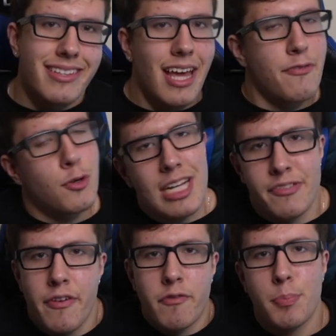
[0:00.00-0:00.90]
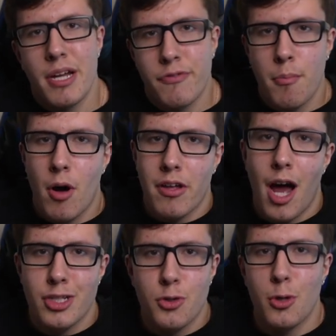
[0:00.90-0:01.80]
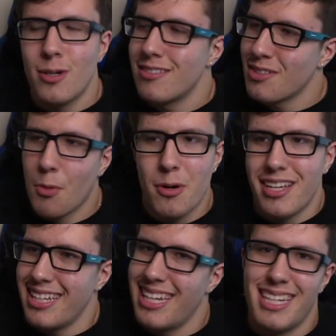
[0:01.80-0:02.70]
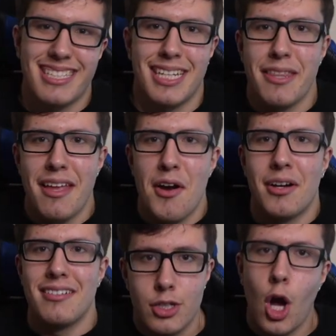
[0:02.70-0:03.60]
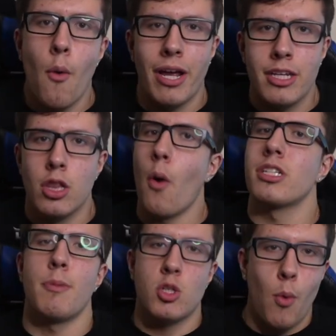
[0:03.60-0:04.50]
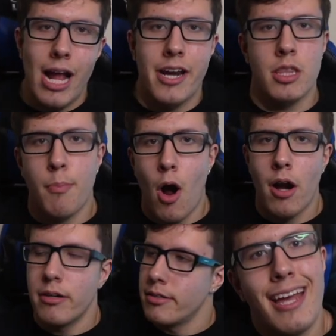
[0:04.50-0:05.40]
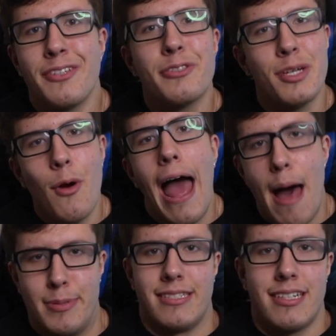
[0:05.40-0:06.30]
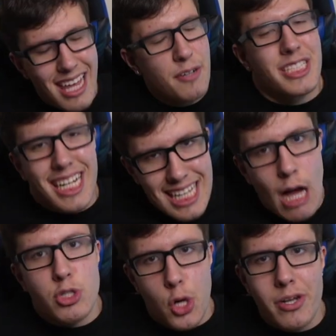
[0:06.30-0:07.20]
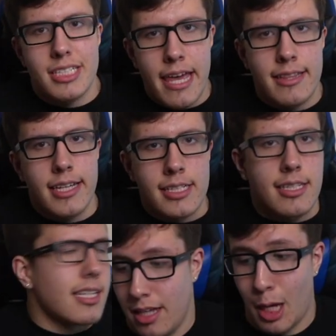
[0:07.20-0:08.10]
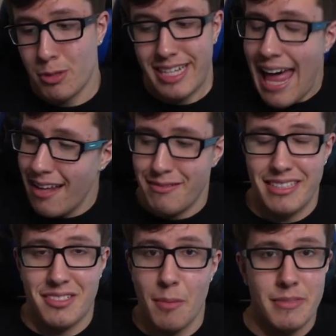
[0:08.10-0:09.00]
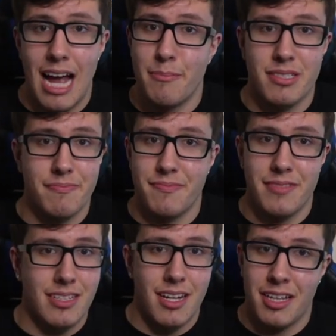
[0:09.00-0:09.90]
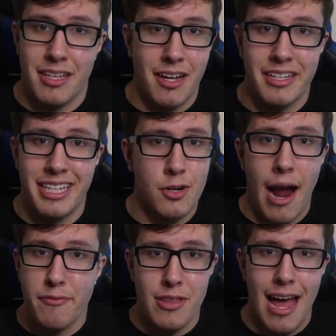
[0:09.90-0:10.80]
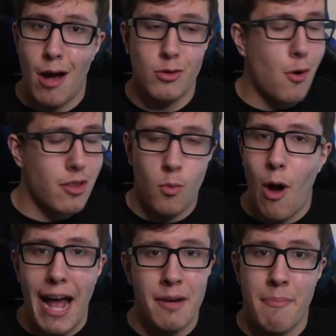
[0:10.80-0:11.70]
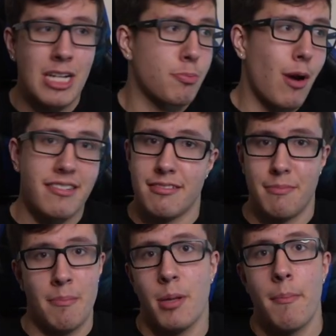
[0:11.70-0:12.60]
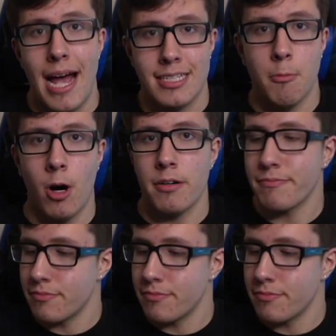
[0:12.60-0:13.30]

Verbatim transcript: If you guys have ever played football in high school, we're sitting there. You go in, you load as much weight onto the bar, and you see what happens. It was a clown show to say the least. It was that, and sometimes a year after that, I would go to the Y and bench press and then play basketball.